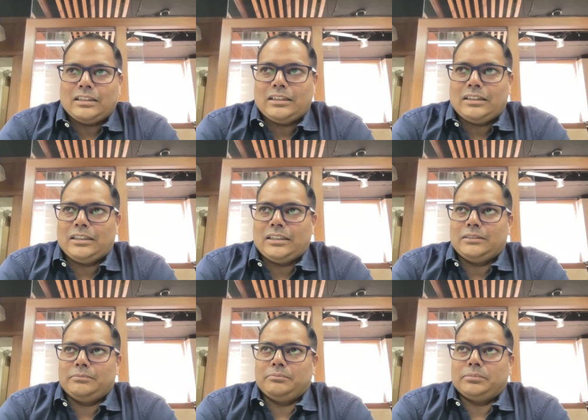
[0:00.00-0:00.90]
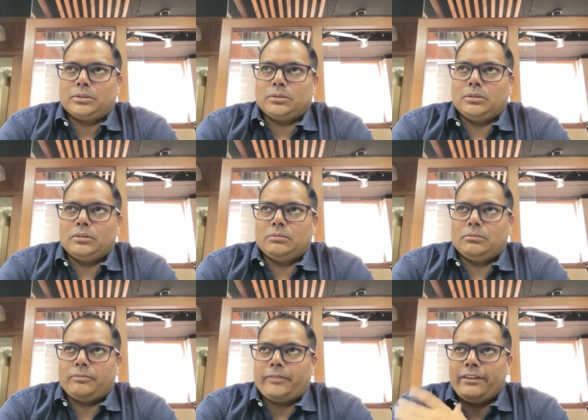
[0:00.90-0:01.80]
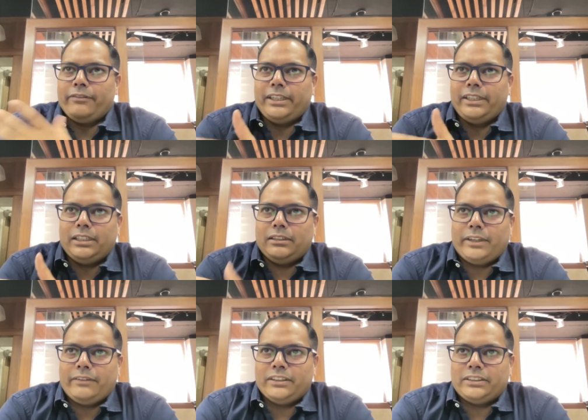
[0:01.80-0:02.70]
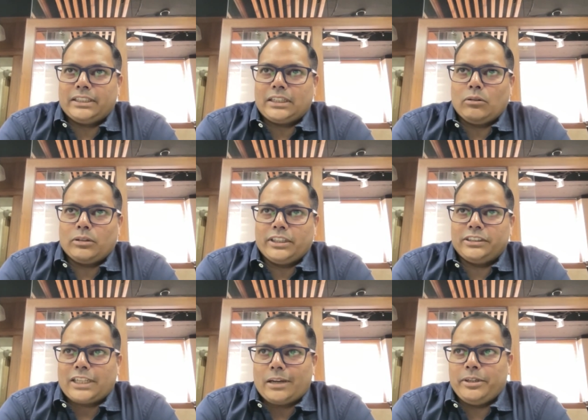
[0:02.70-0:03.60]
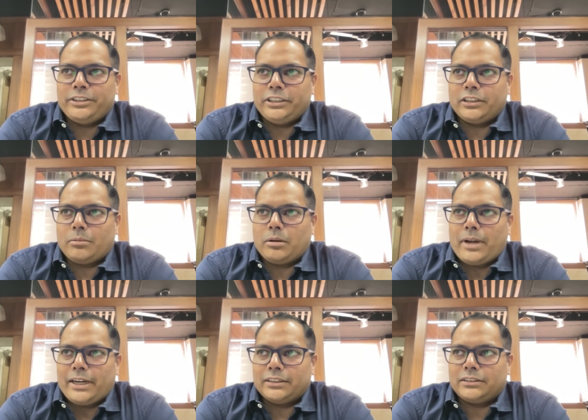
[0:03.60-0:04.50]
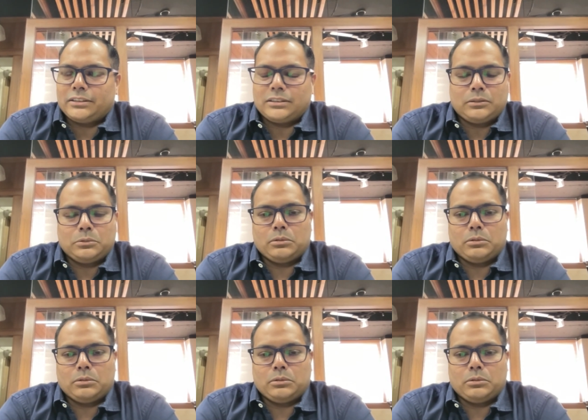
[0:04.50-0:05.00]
Uh, so when we when we set out in establishing rubber matters, you